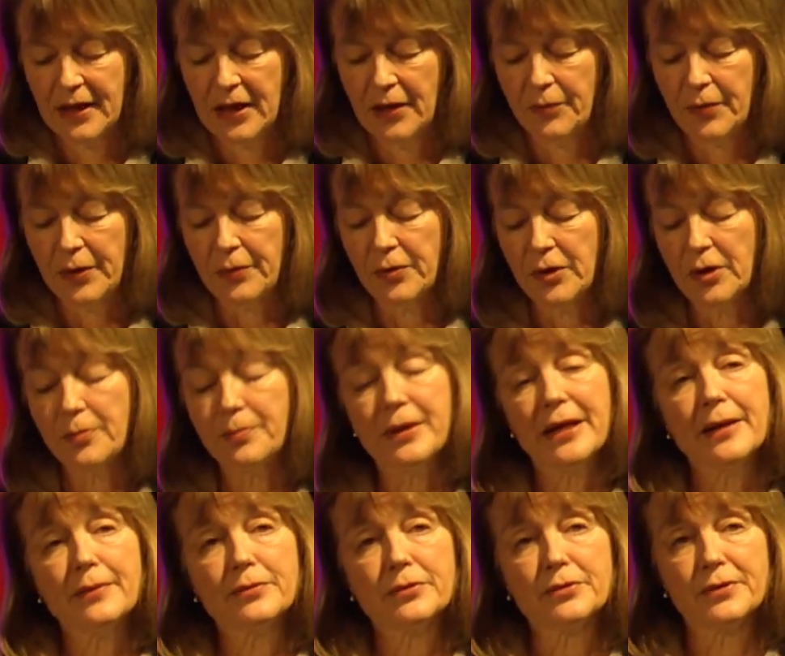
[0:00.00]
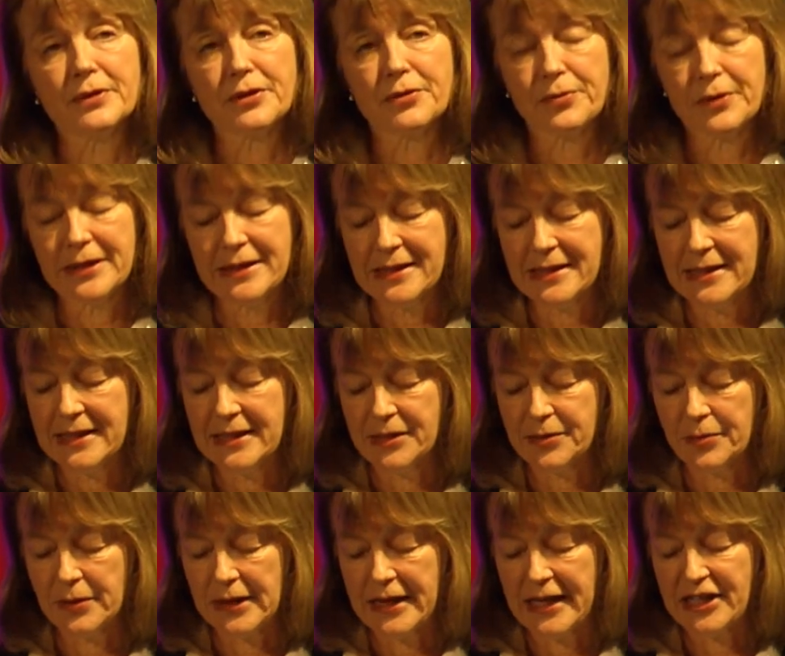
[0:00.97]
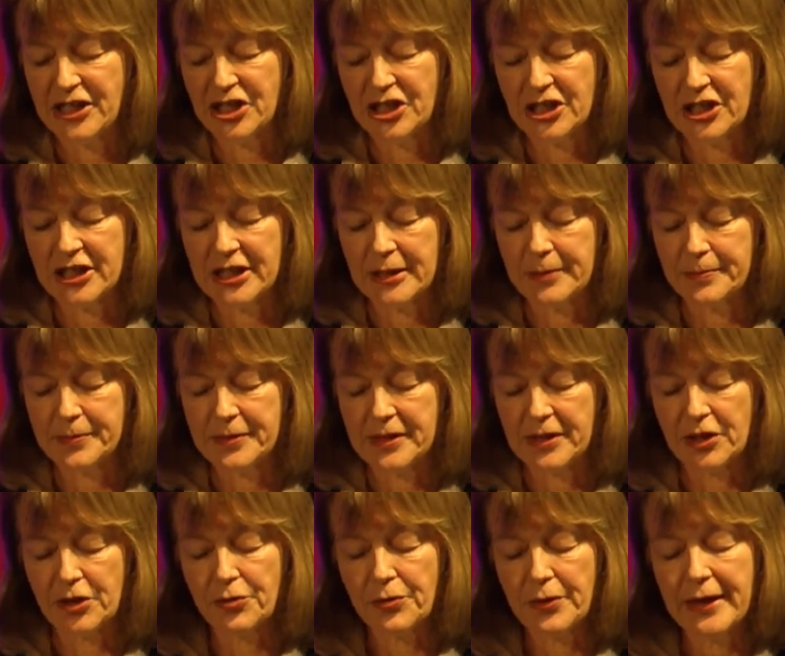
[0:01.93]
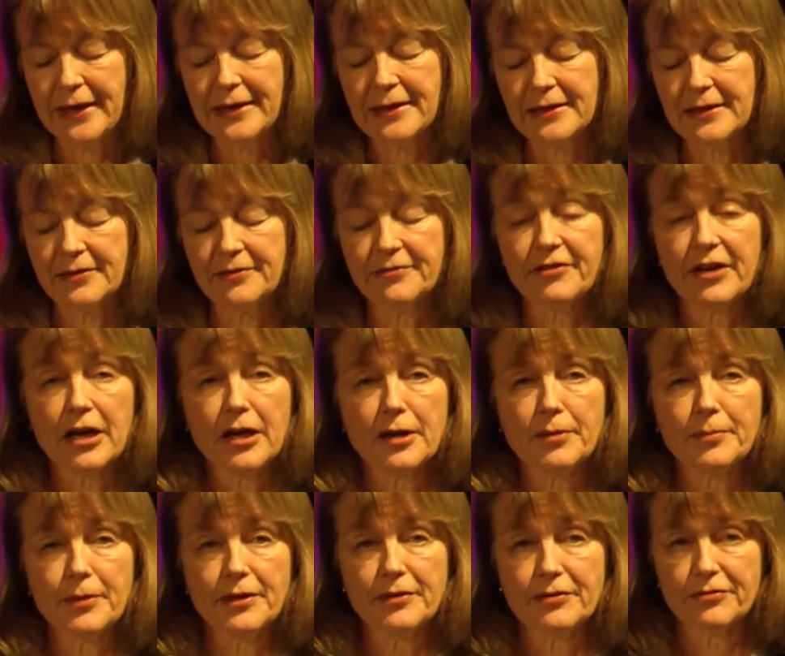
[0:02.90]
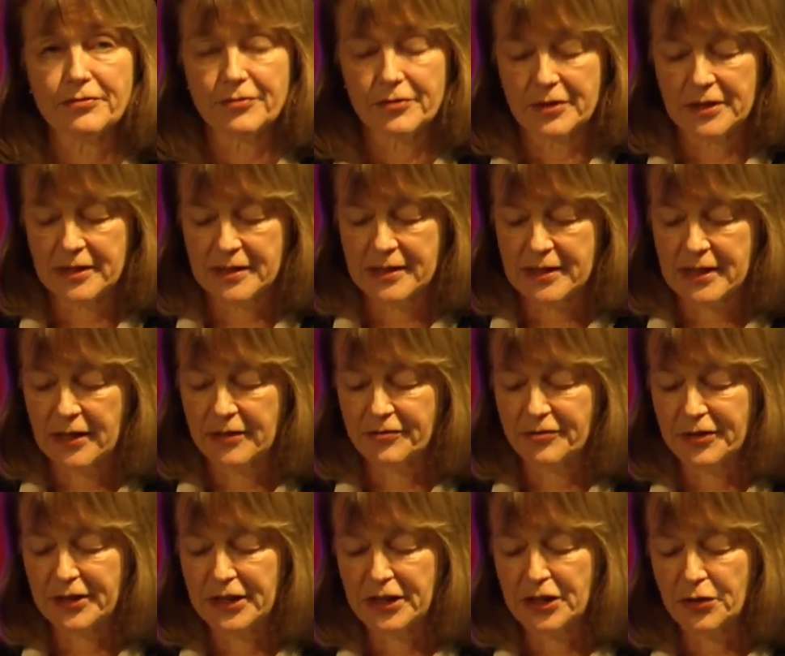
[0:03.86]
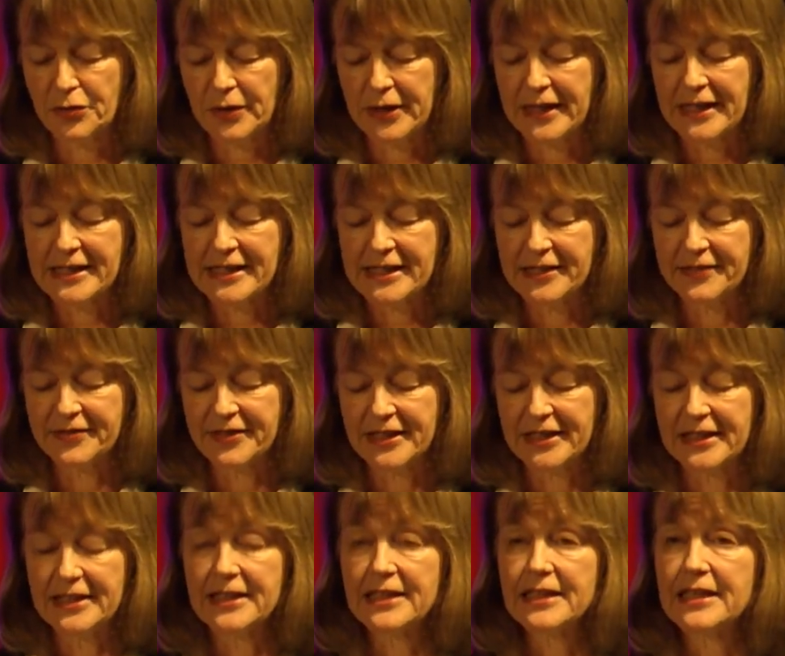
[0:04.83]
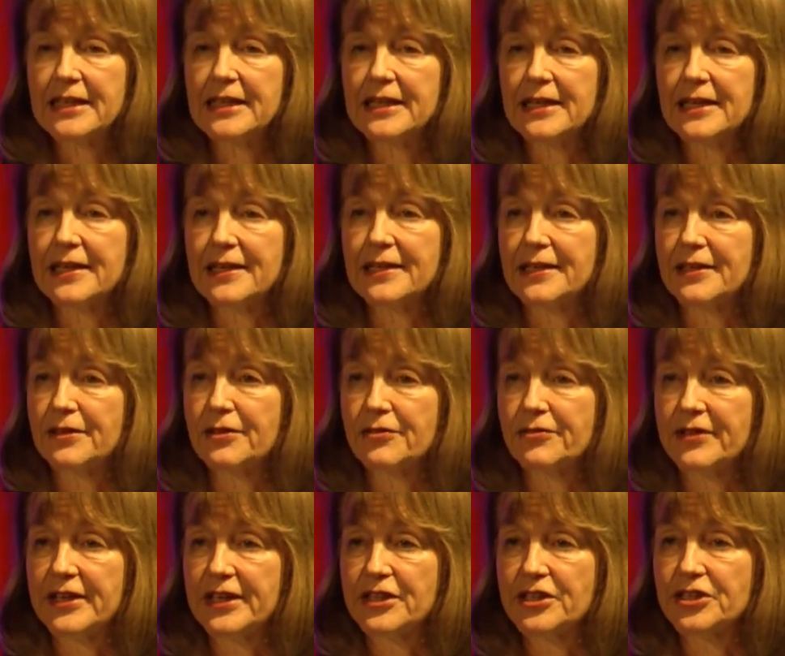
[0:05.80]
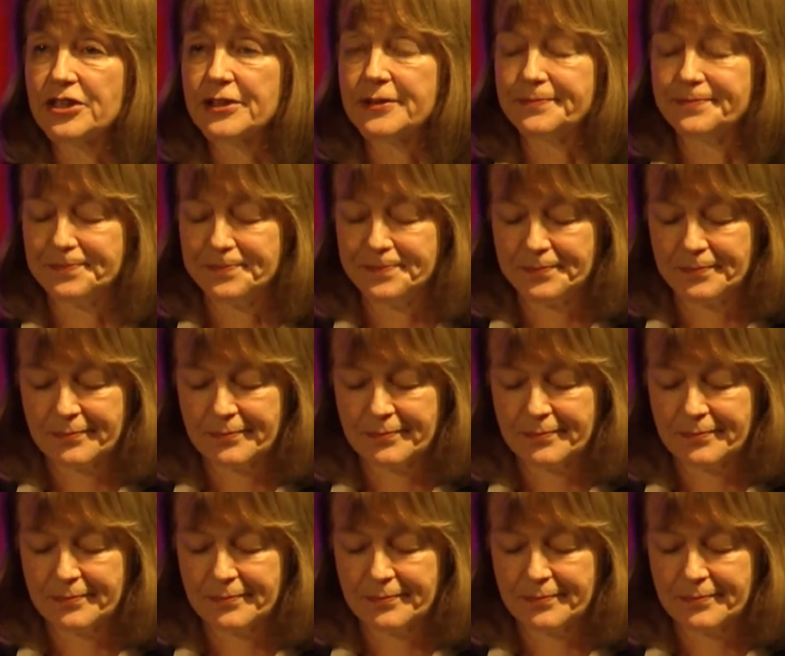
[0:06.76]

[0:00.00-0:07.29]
We will be able to increase these relationships and create an environment for discovery, creativity, and innovation.